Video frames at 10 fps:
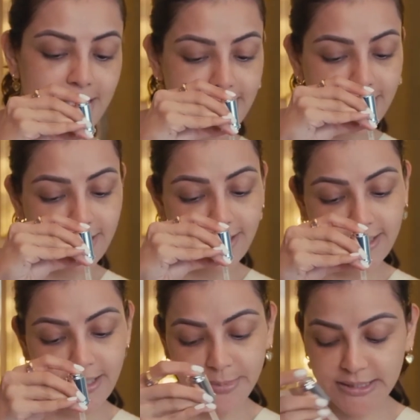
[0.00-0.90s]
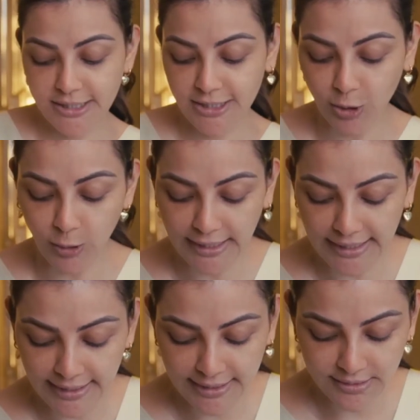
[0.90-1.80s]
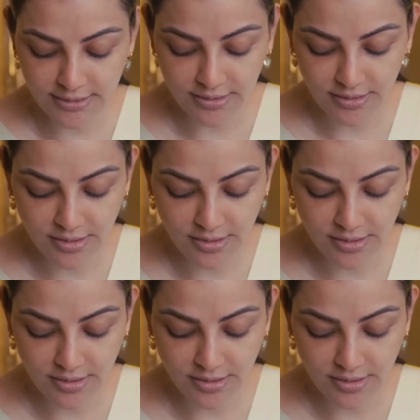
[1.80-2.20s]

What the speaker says: Take a little bit in your hand,